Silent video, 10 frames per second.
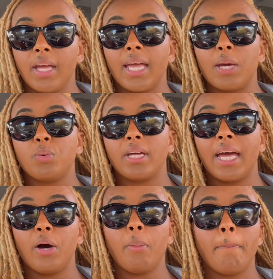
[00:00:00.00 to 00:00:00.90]
it will
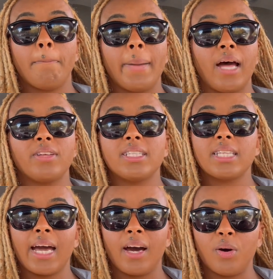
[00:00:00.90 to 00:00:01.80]
help balance
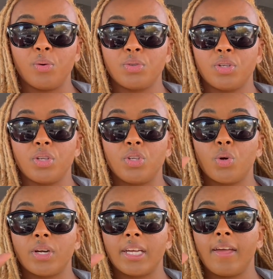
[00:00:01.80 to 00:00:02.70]
out
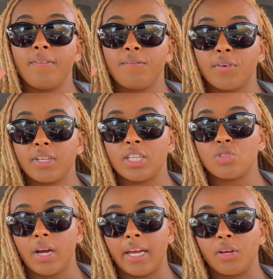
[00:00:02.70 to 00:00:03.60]
your inverted
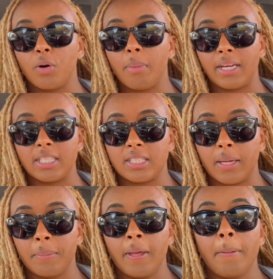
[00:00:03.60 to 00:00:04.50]
triangle body shape.